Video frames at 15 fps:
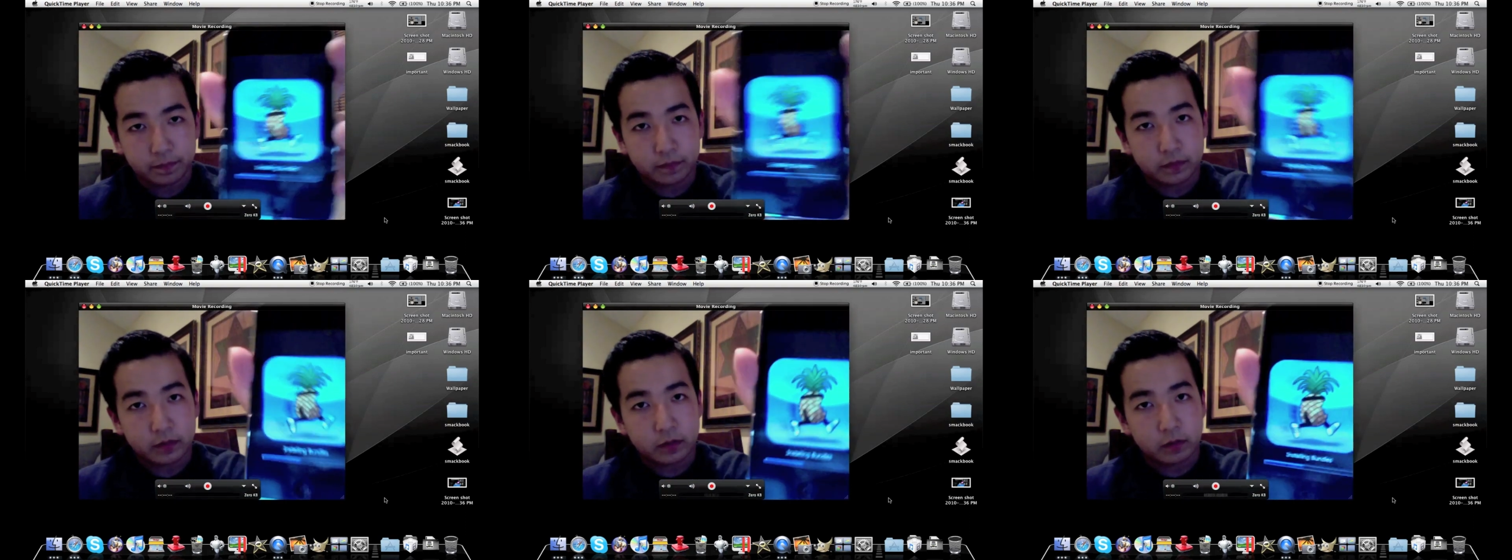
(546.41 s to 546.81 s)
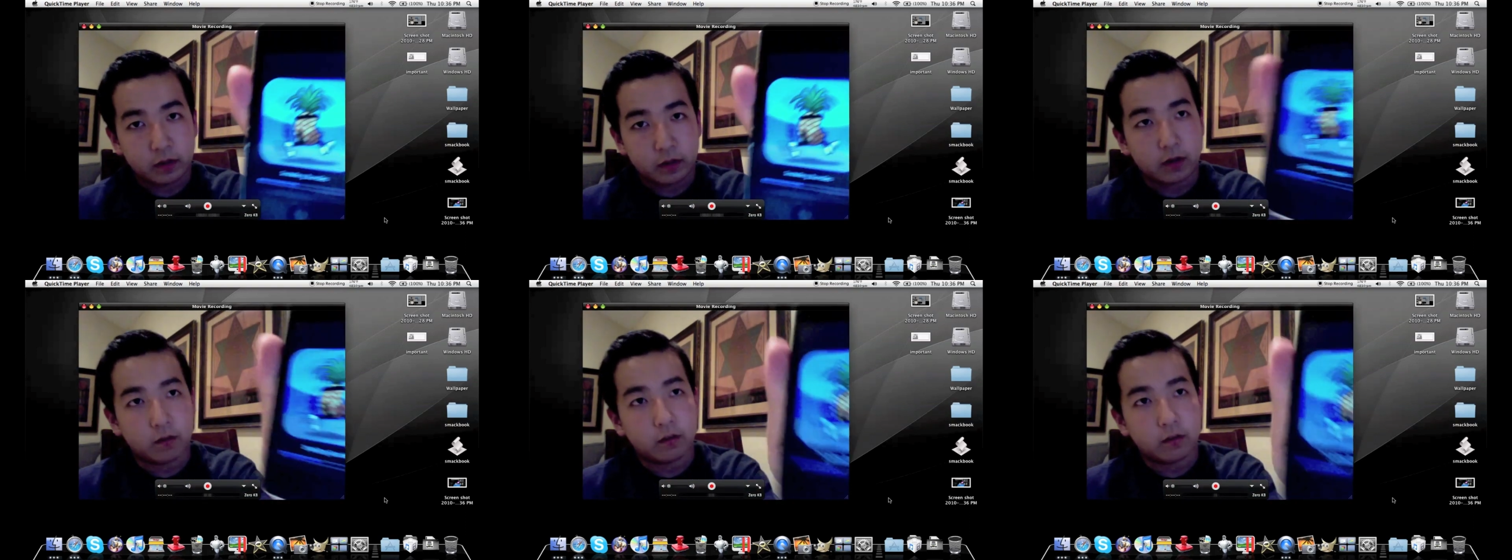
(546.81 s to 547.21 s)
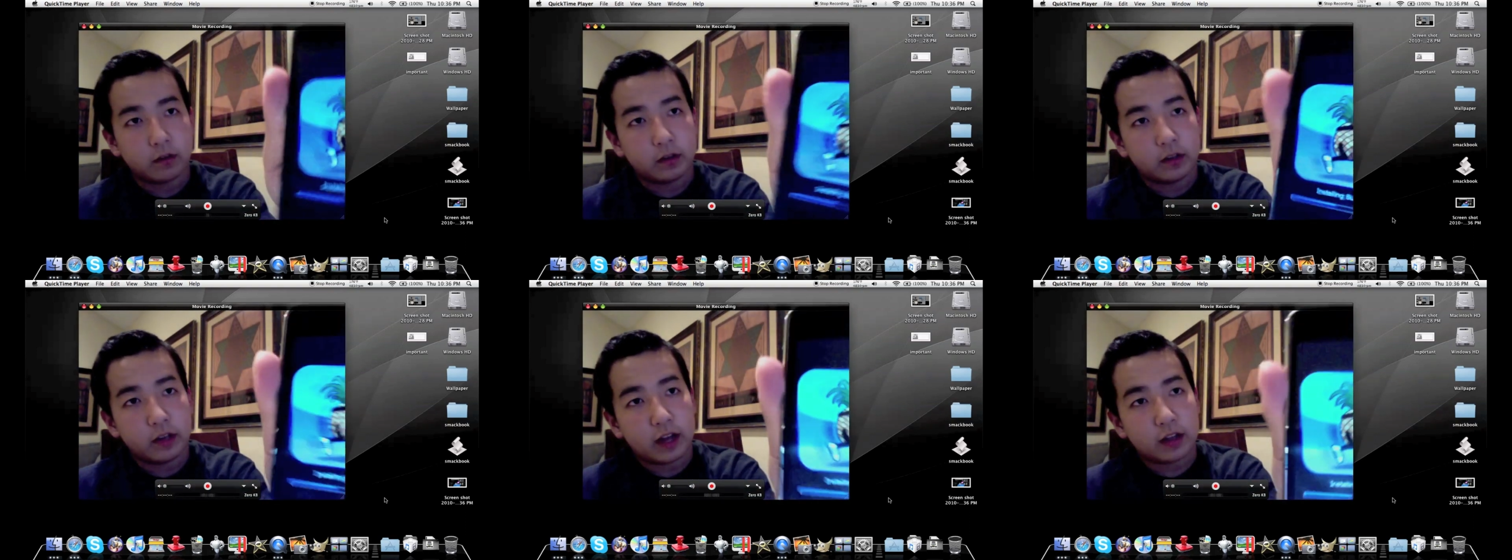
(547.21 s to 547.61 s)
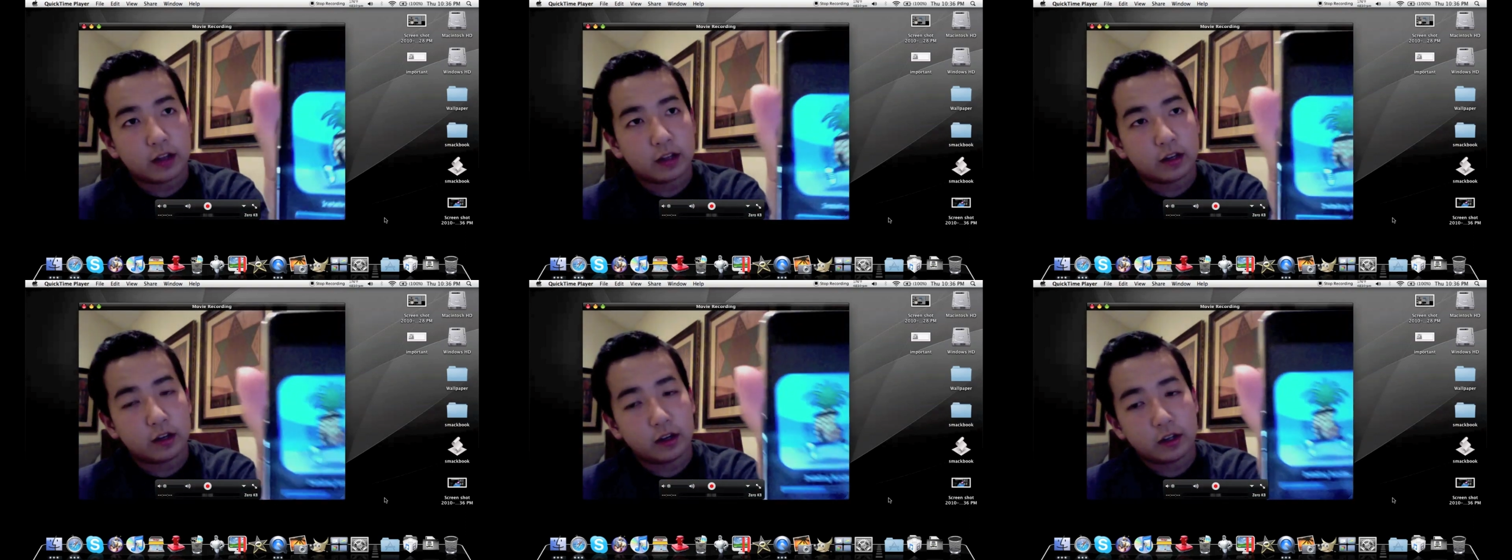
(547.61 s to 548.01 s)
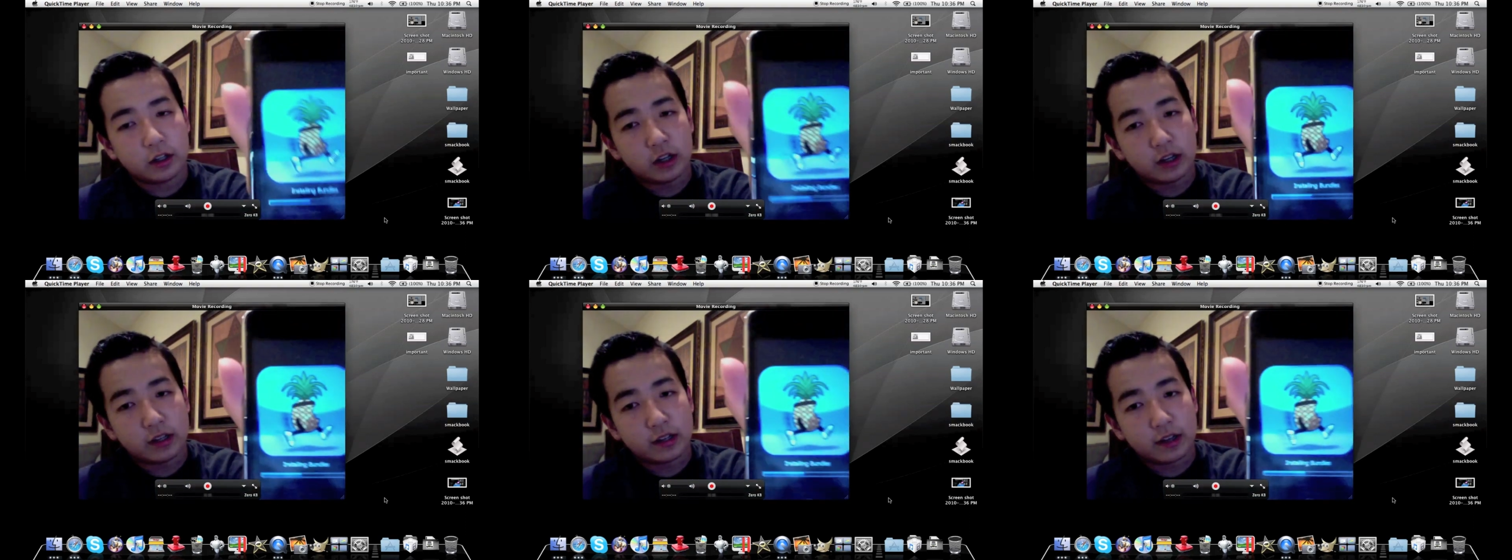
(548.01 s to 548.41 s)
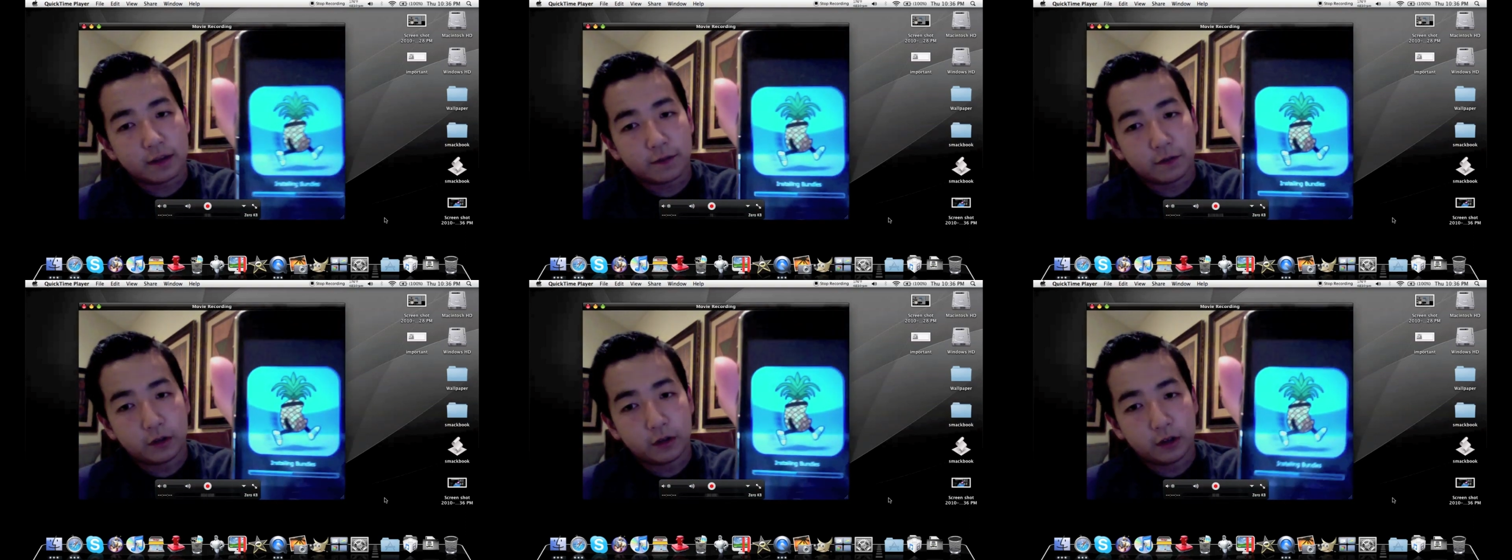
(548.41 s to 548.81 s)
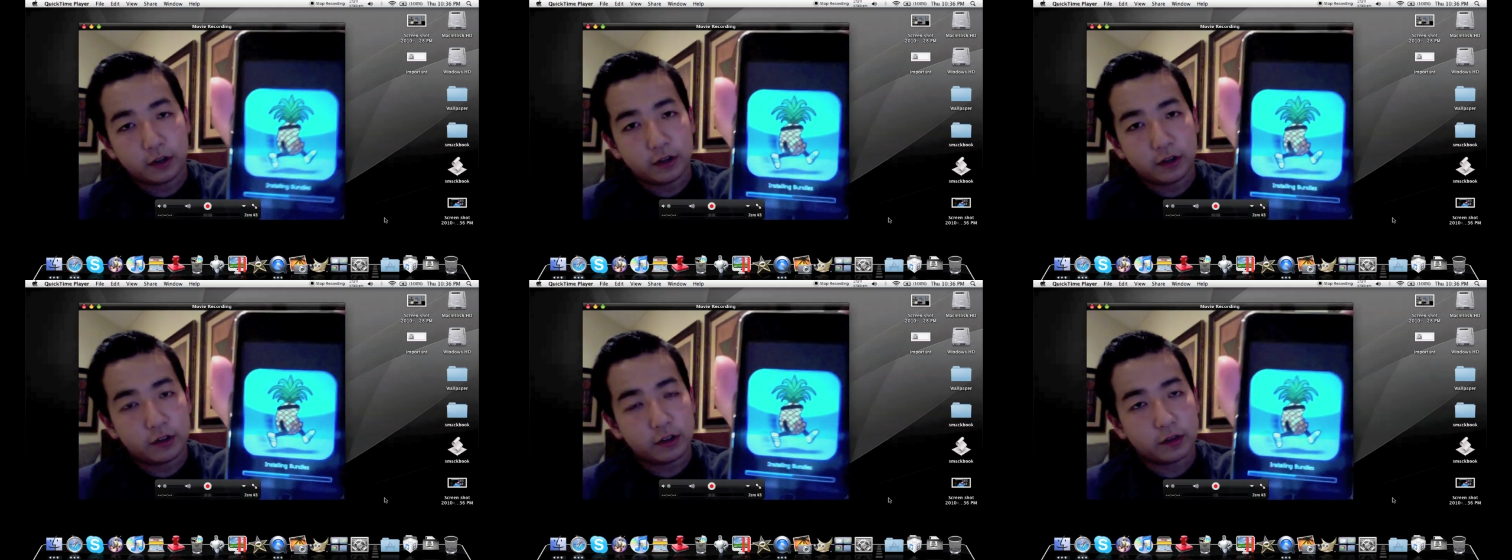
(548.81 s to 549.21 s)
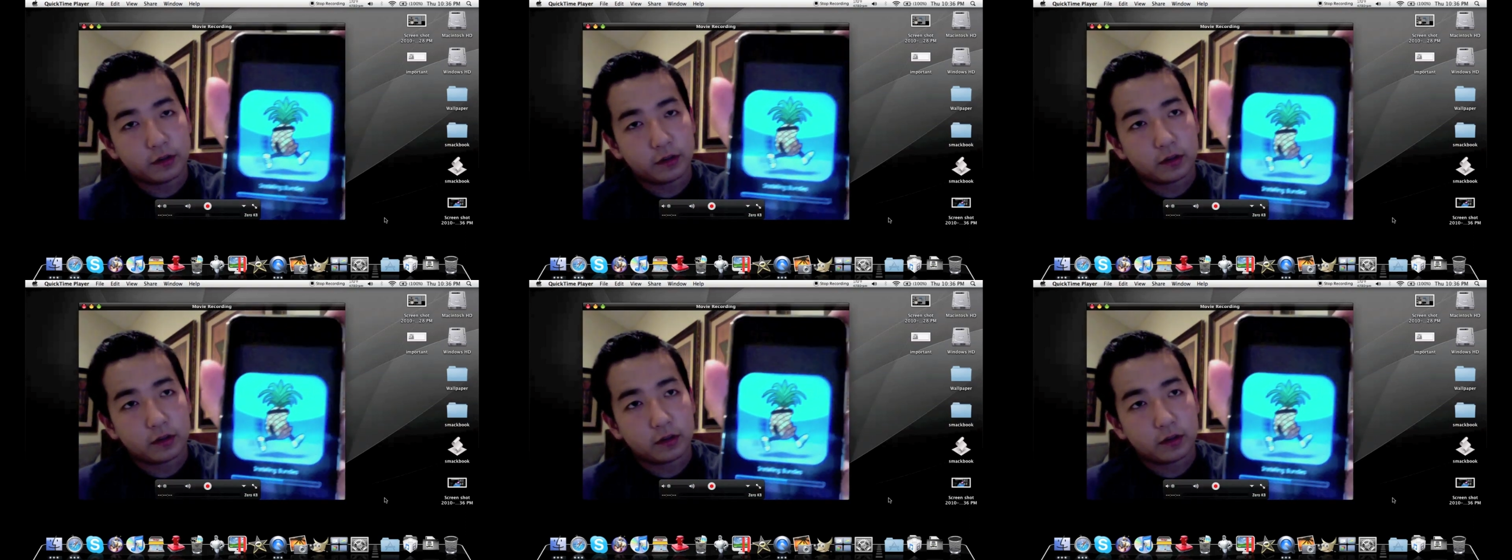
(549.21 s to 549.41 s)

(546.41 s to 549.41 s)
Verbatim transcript: wow, I, you know, actually guys, after using